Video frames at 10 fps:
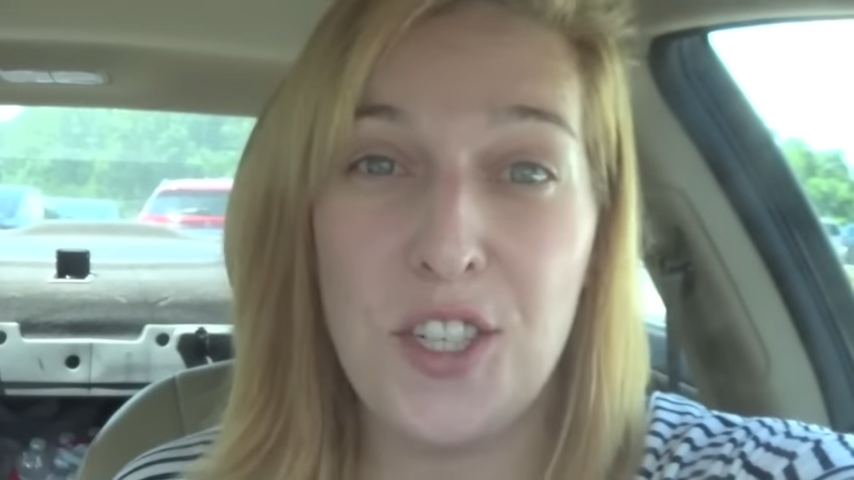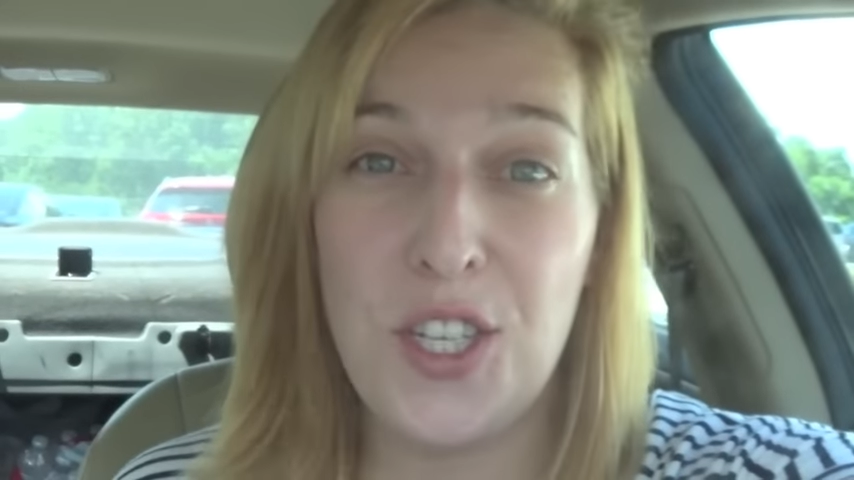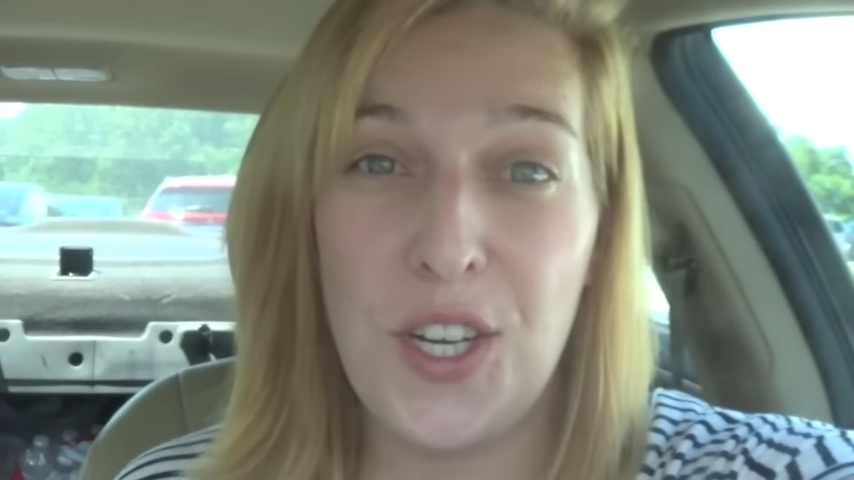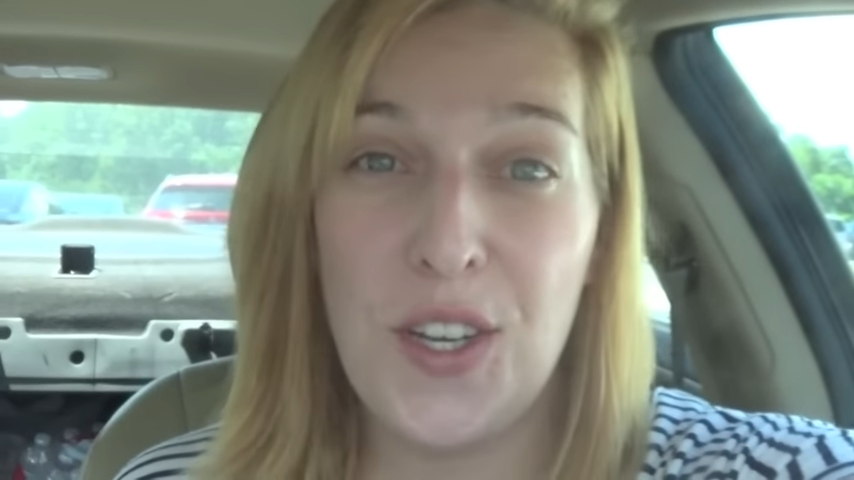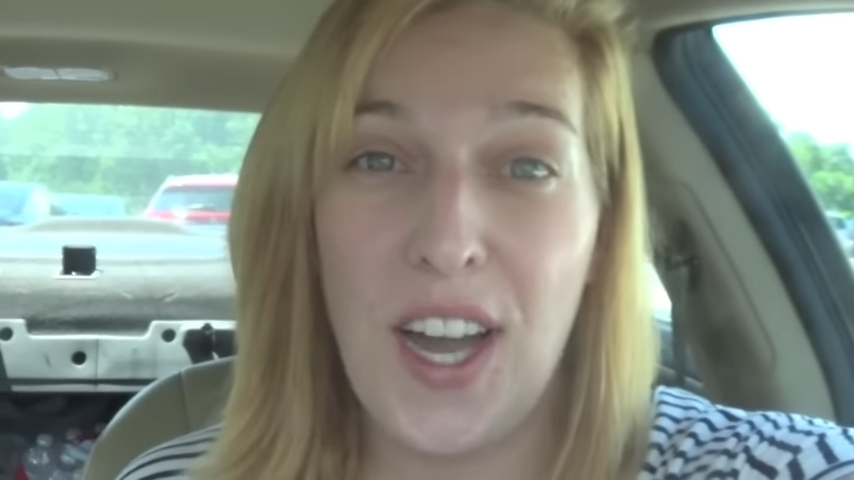to
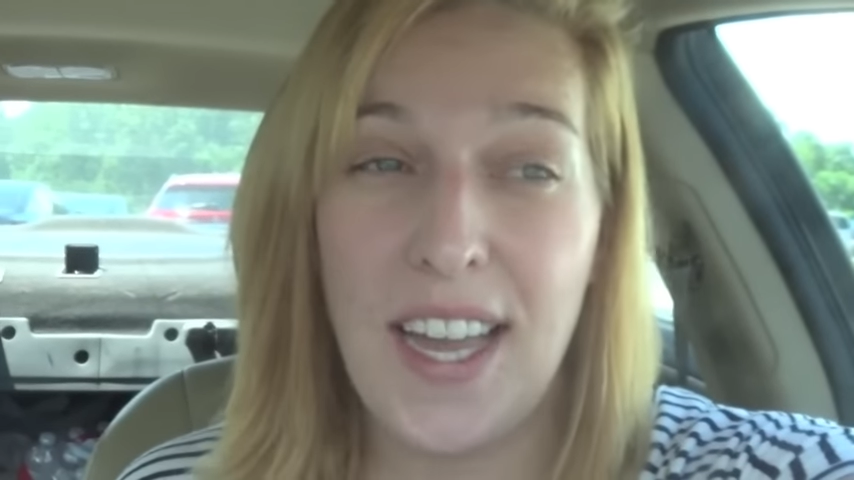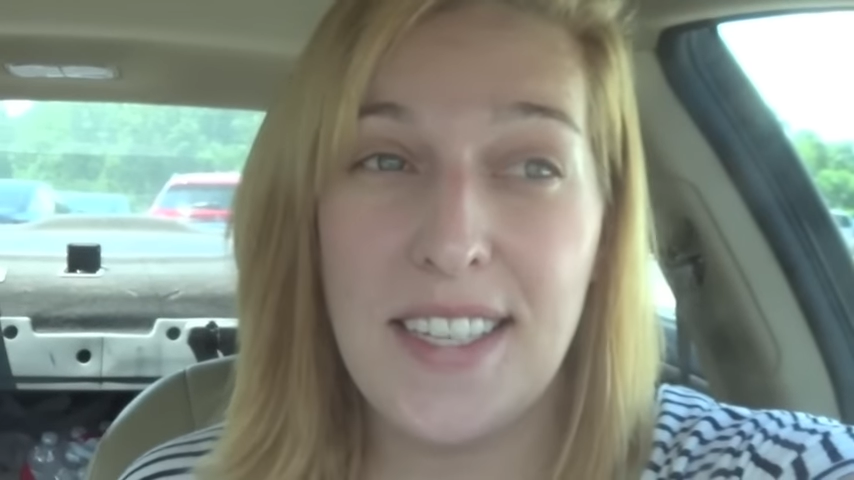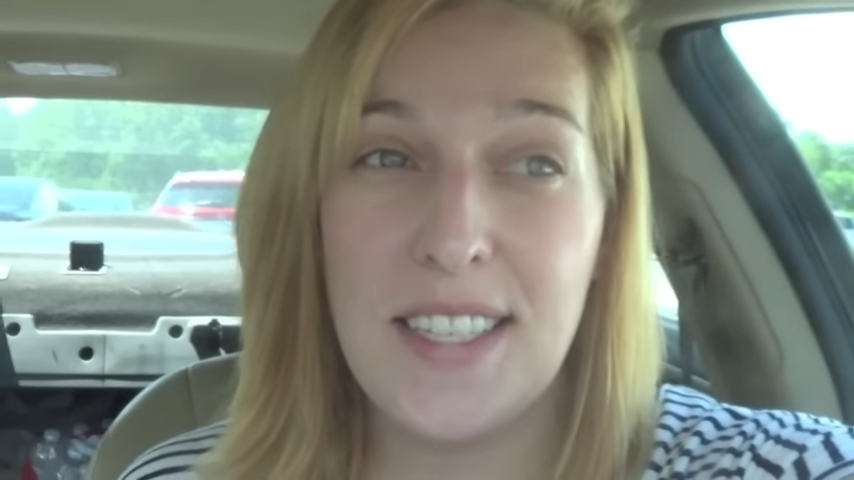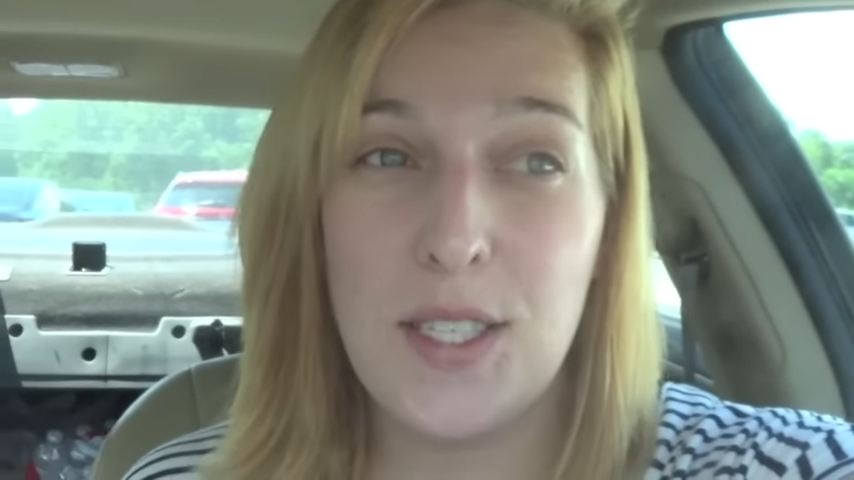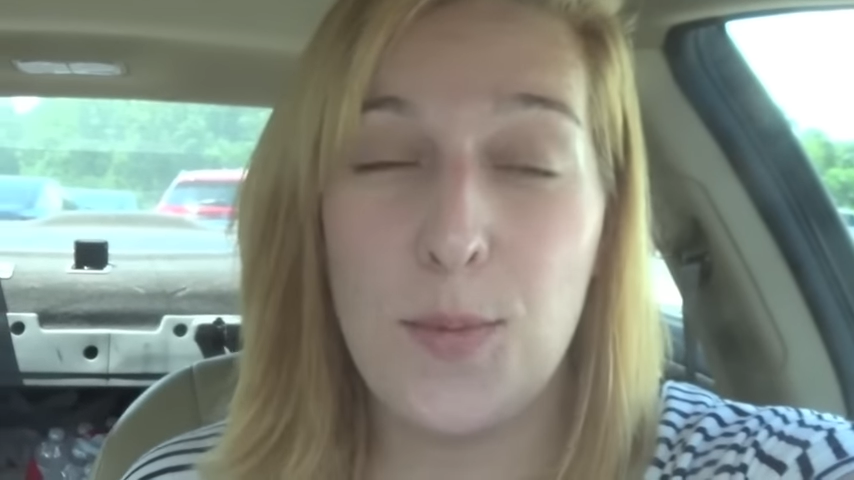show you
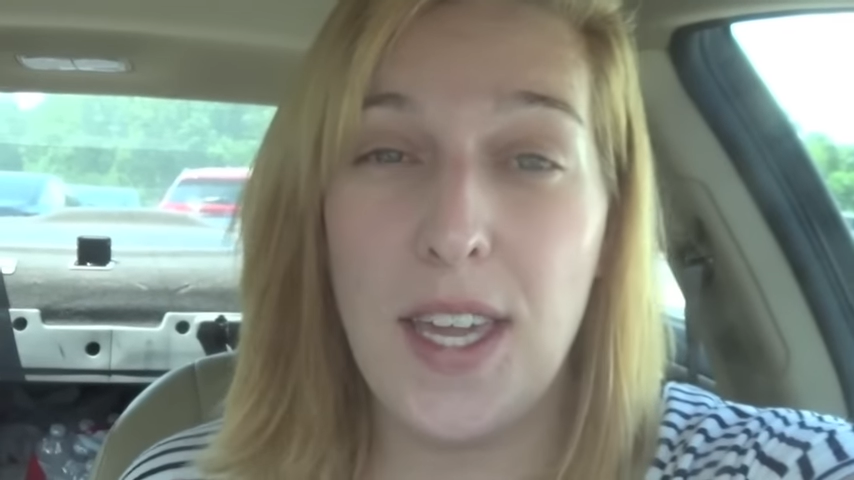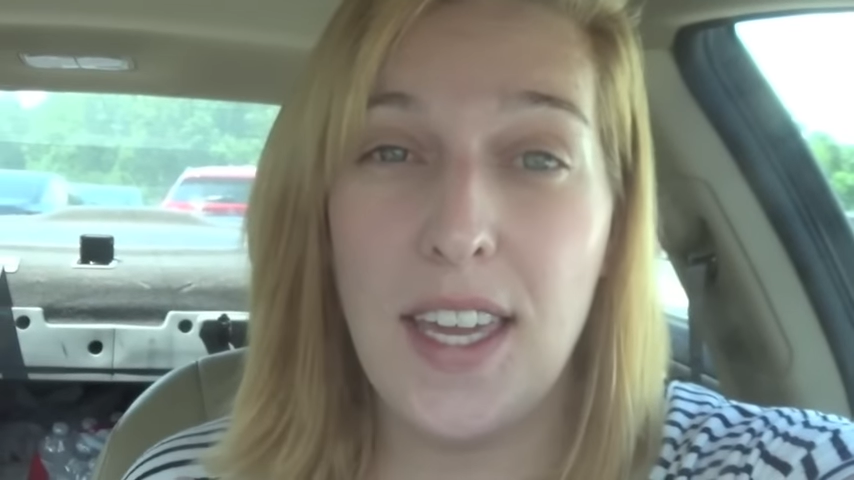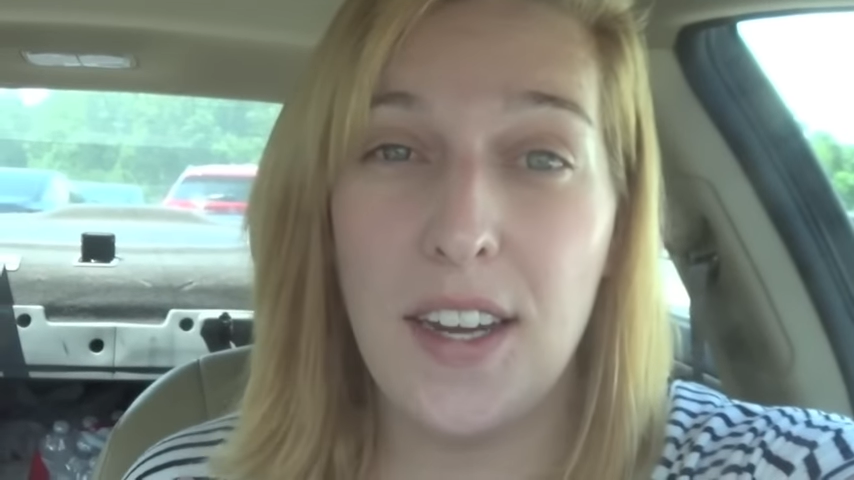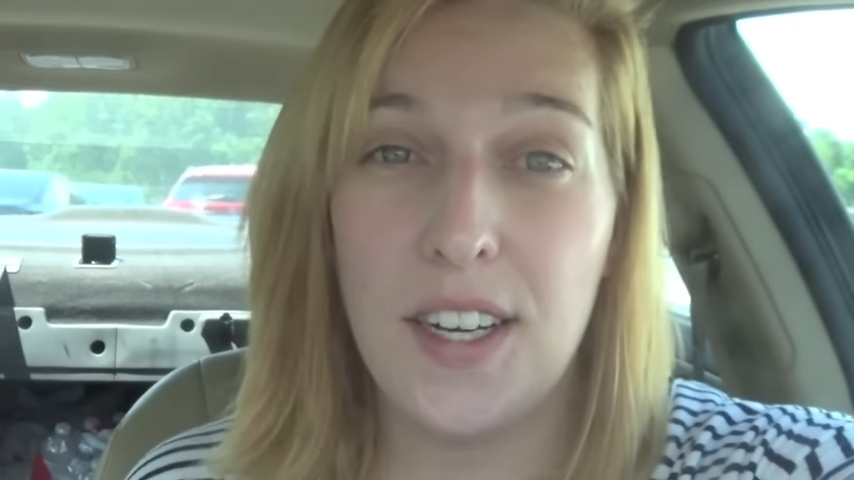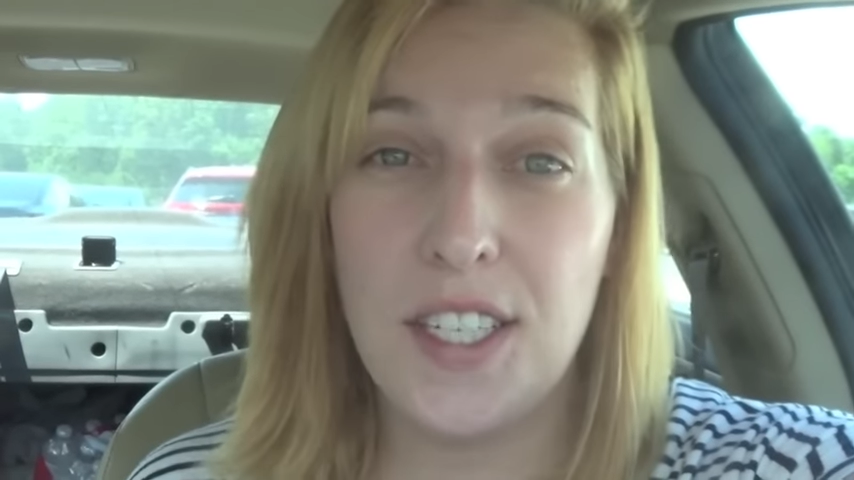guys this
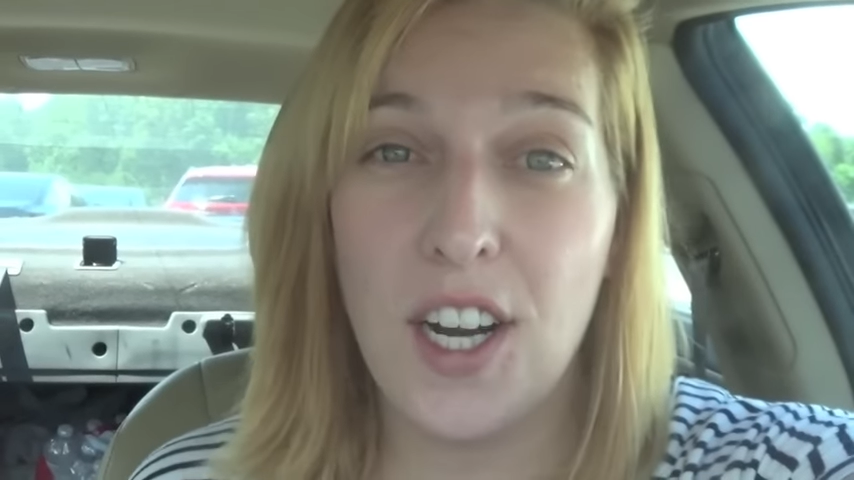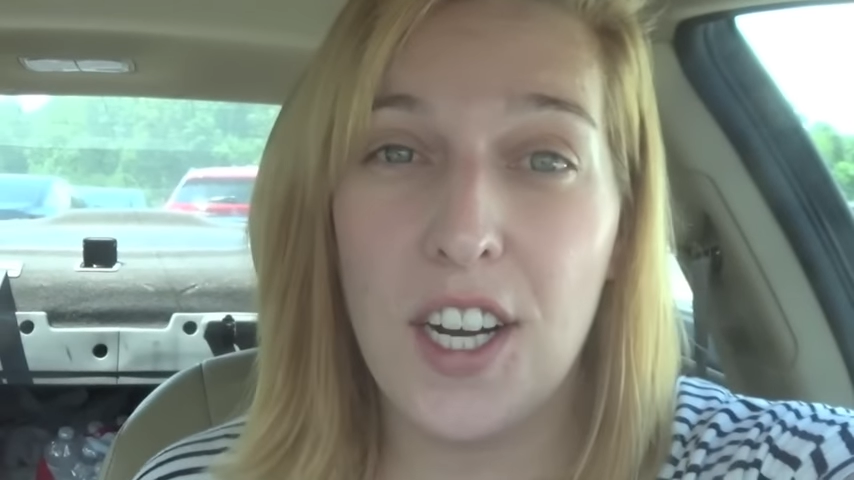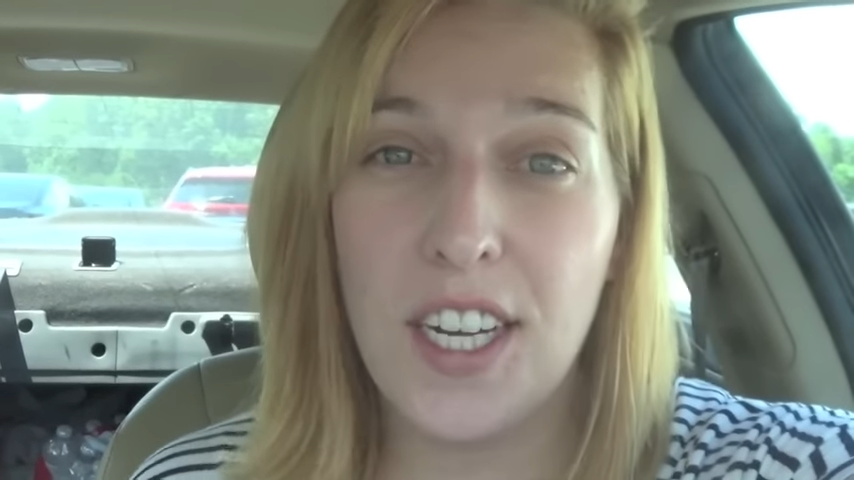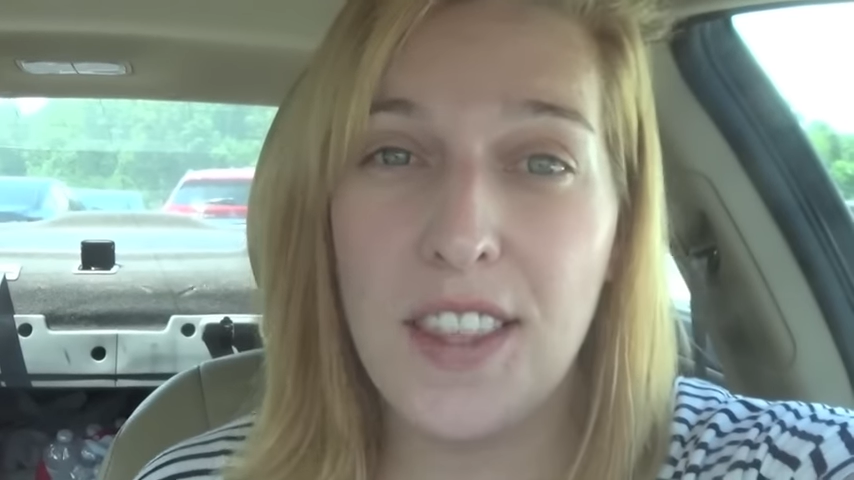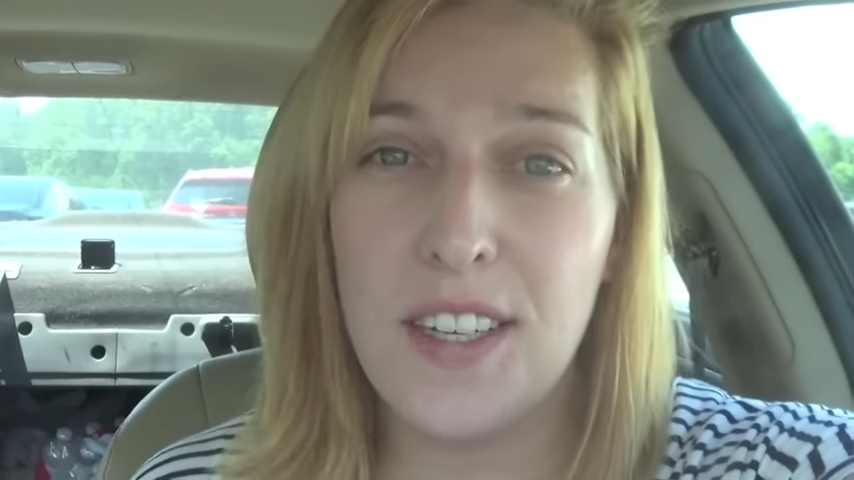week here at Target.